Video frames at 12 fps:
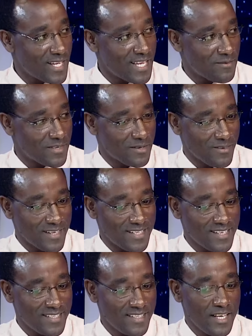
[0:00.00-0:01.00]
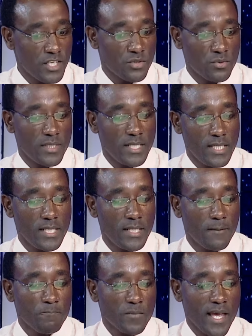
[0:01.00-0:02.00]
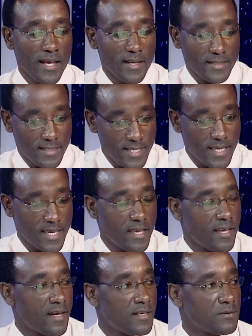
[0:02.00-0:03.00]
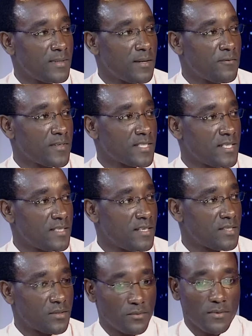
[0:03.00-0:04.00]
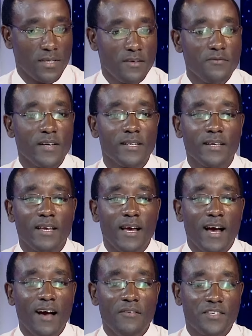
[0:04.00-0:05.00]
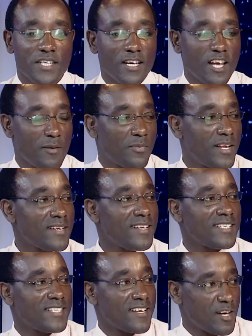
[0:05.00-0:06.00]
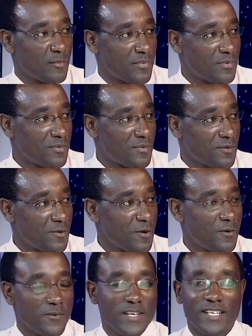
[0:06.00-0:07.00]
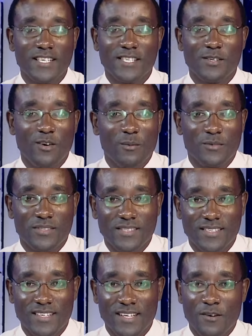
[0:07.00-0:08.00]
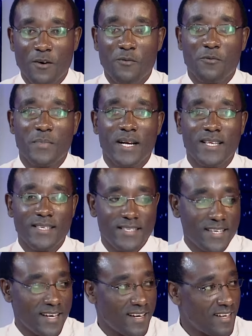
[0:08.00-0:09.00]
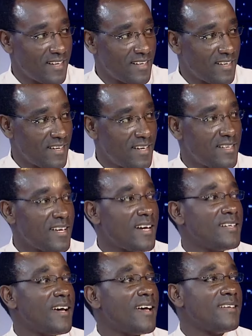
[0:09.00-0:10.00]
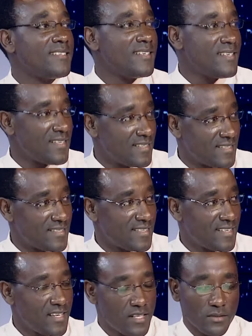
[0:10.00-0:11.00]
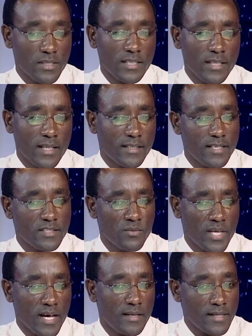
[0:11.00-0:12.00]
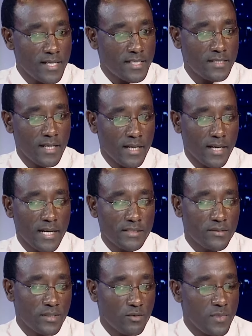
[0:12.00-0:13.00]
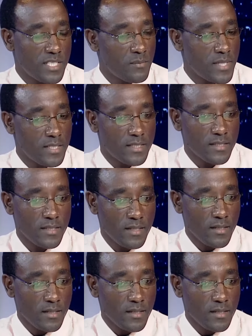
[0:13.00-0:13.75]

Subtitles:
every Rwandan, should really seek care to the health facilities to even have checkup, regular checkup mm-hmm. of intestinal worms, of Babesia, and other entities, mm-hmm. so that at least we can reach the country commitment